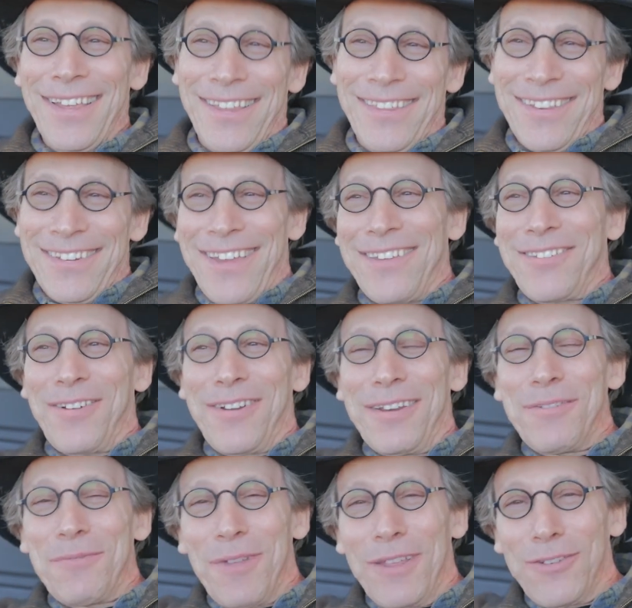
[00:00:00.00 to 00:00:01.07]
in the desert
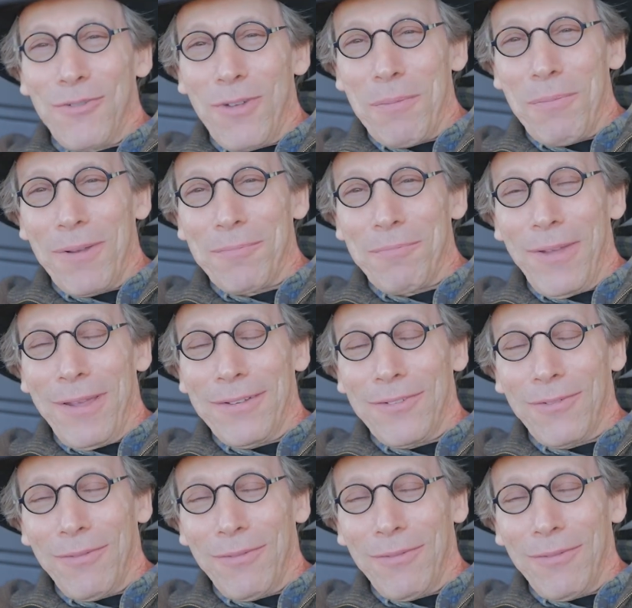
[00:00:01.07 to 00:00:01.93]
and string pink.